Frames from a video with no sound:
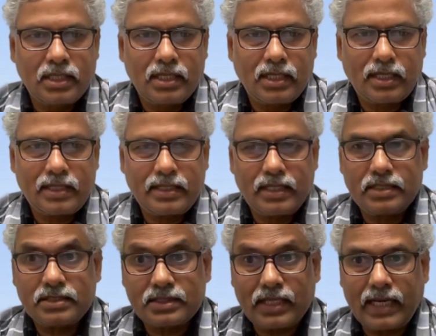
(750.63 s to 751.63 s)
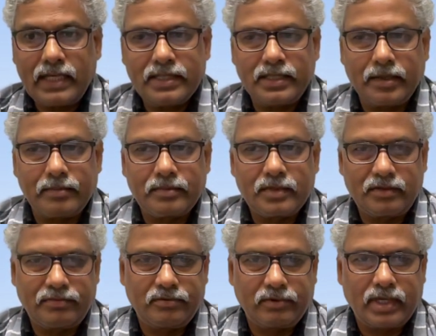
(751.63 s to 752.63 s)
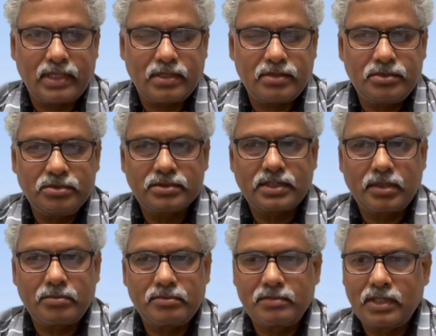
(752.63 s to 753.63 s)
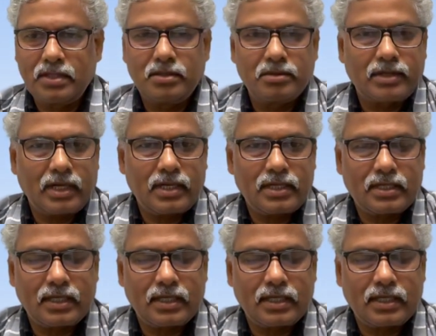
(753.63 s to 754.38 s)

and then cite them. If you want to use them, you don't